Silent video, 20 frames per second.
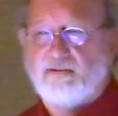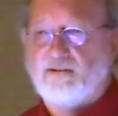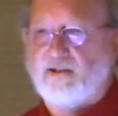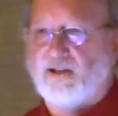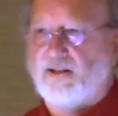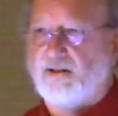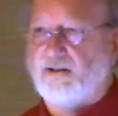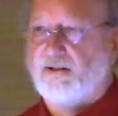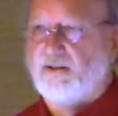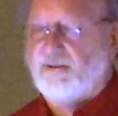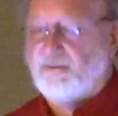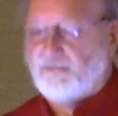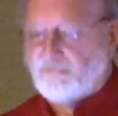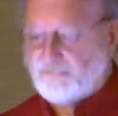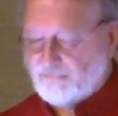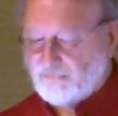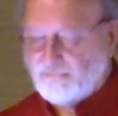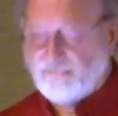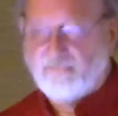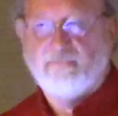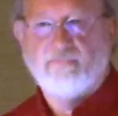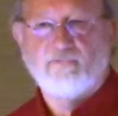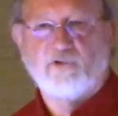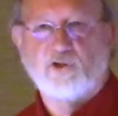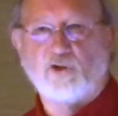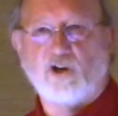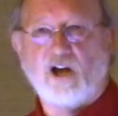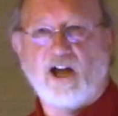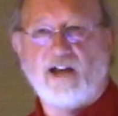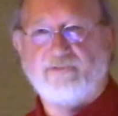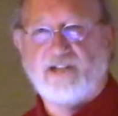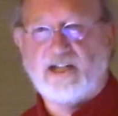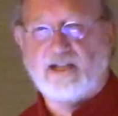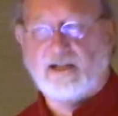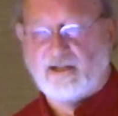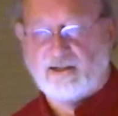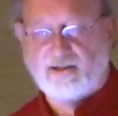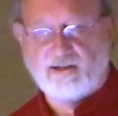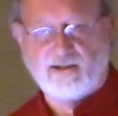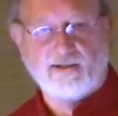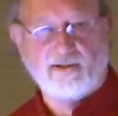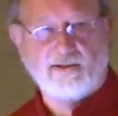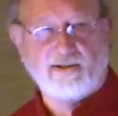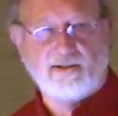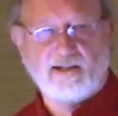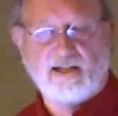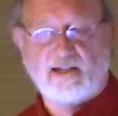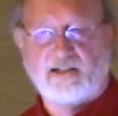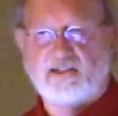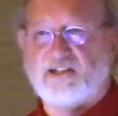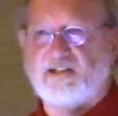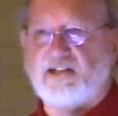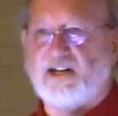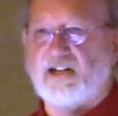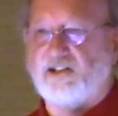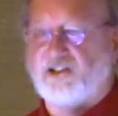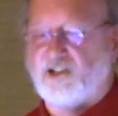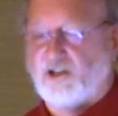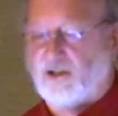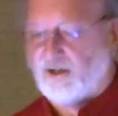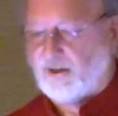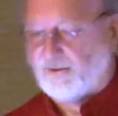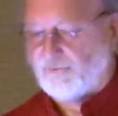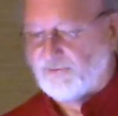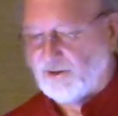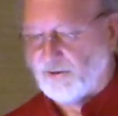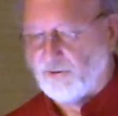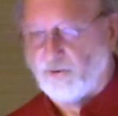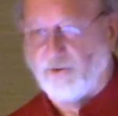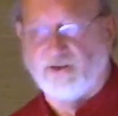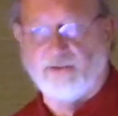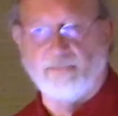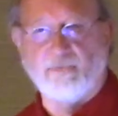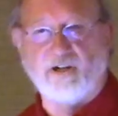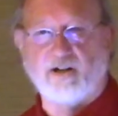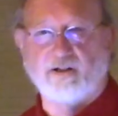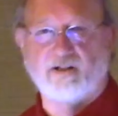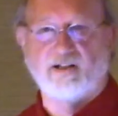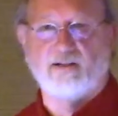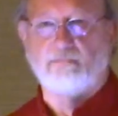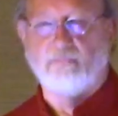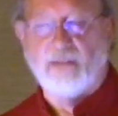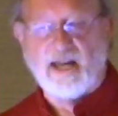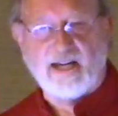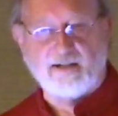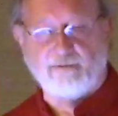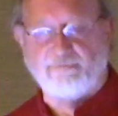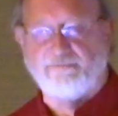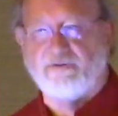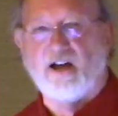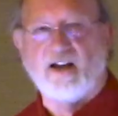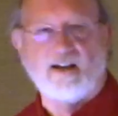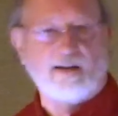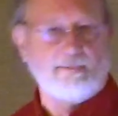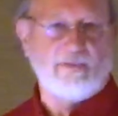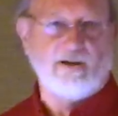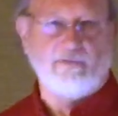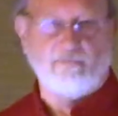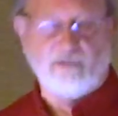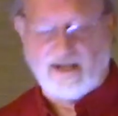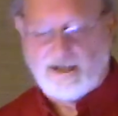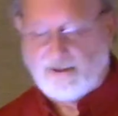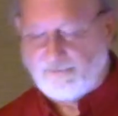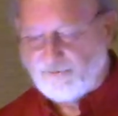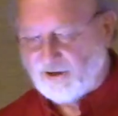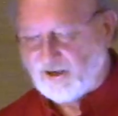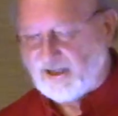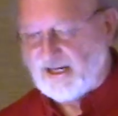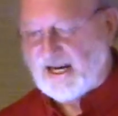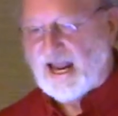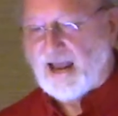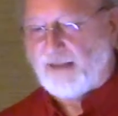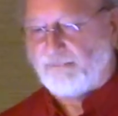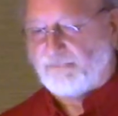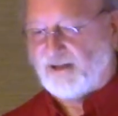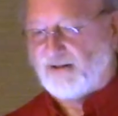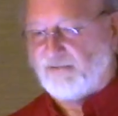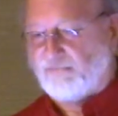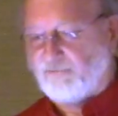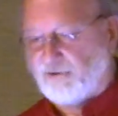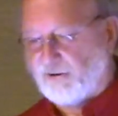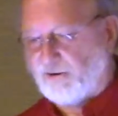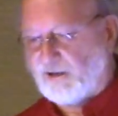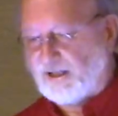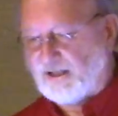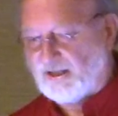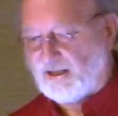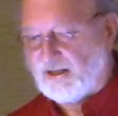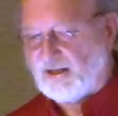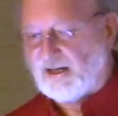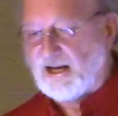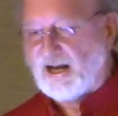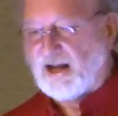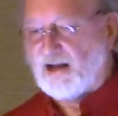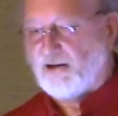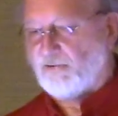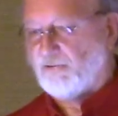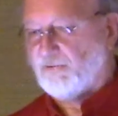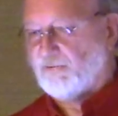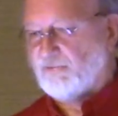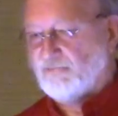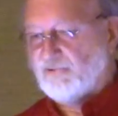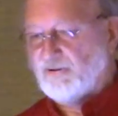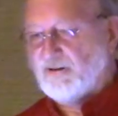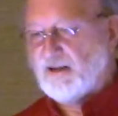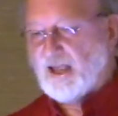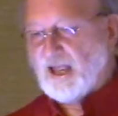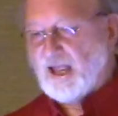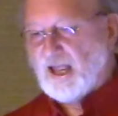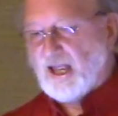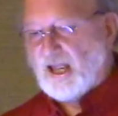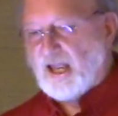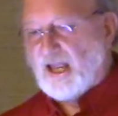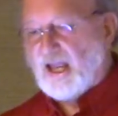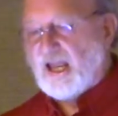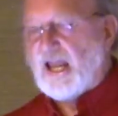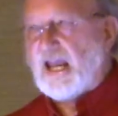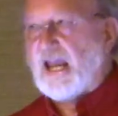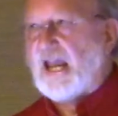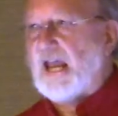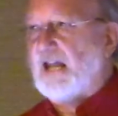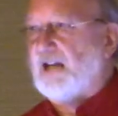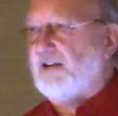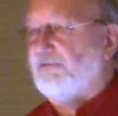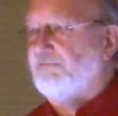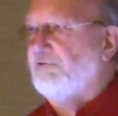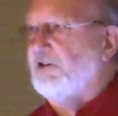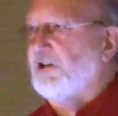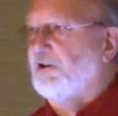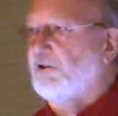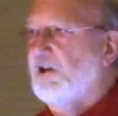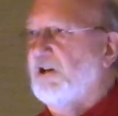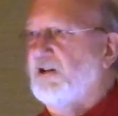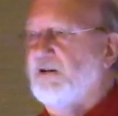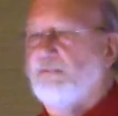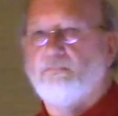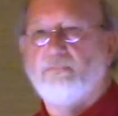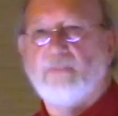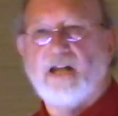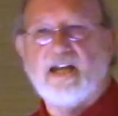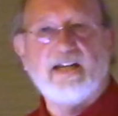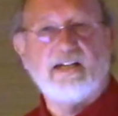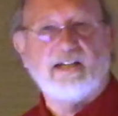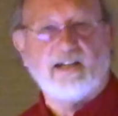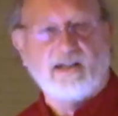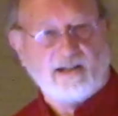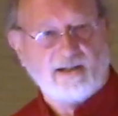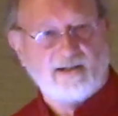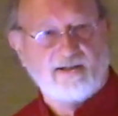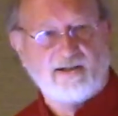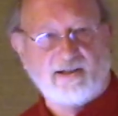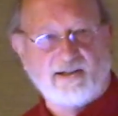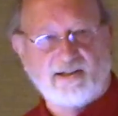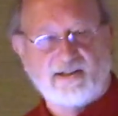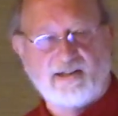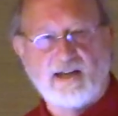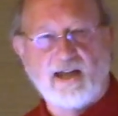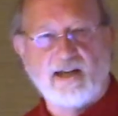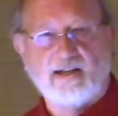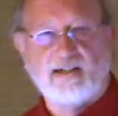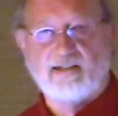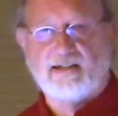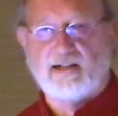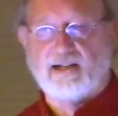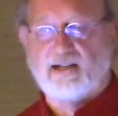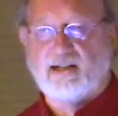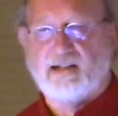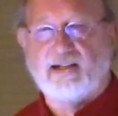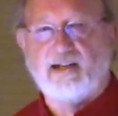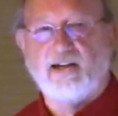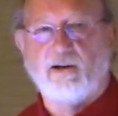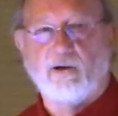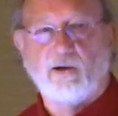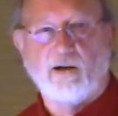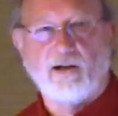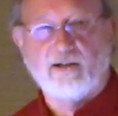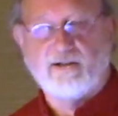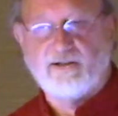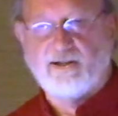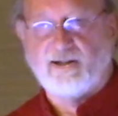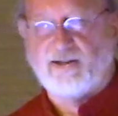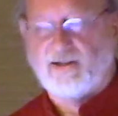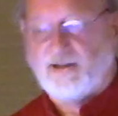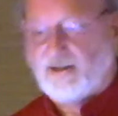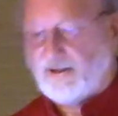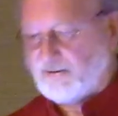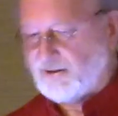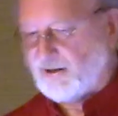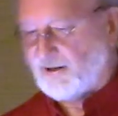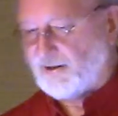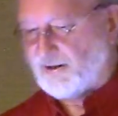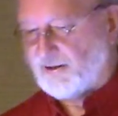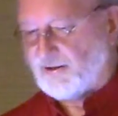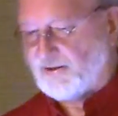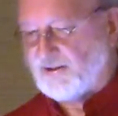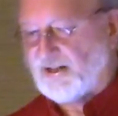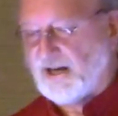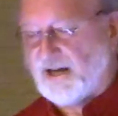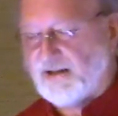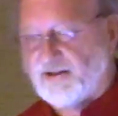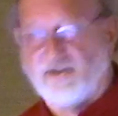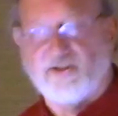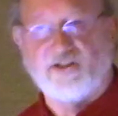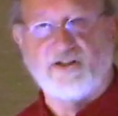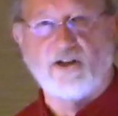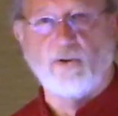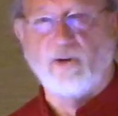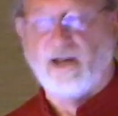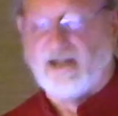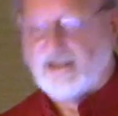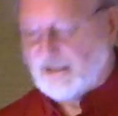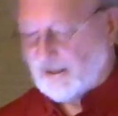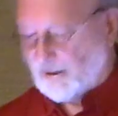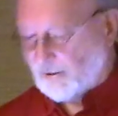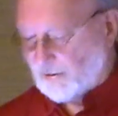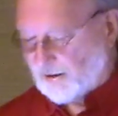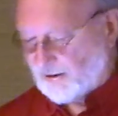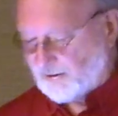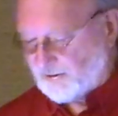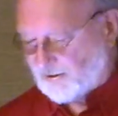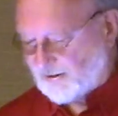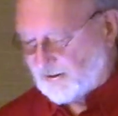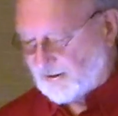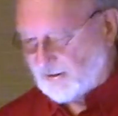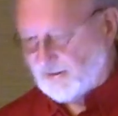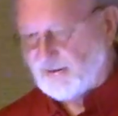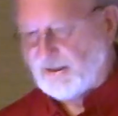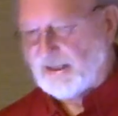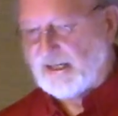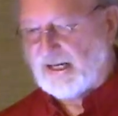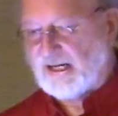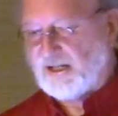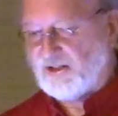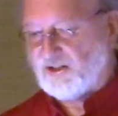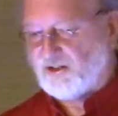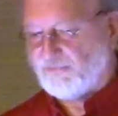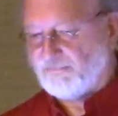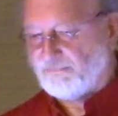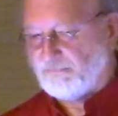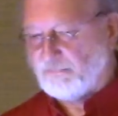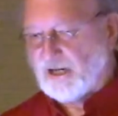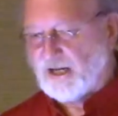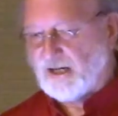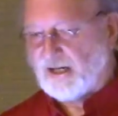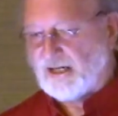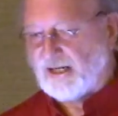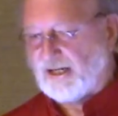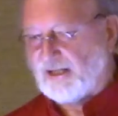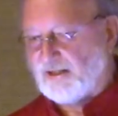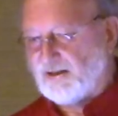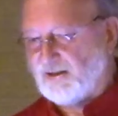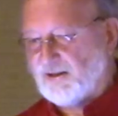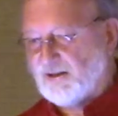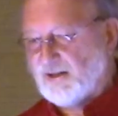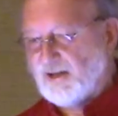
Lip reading: the driving into extinction of the North American megafauna. But whatever had happened, we're in it now. And if we are going to make it to the psychedelic era, to the Psychozoic era, to the age of mind,